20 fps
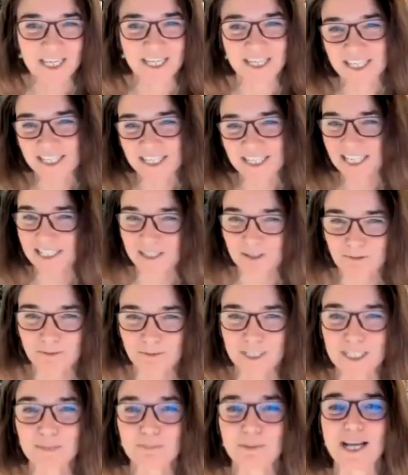He doesn't
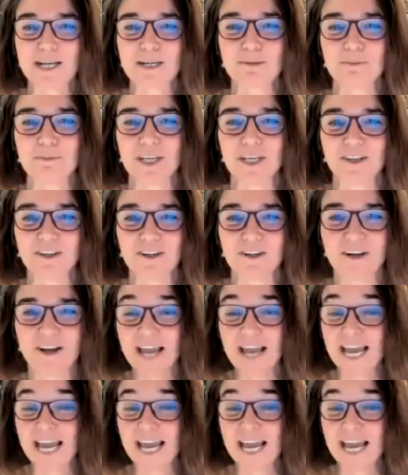respect me, you know.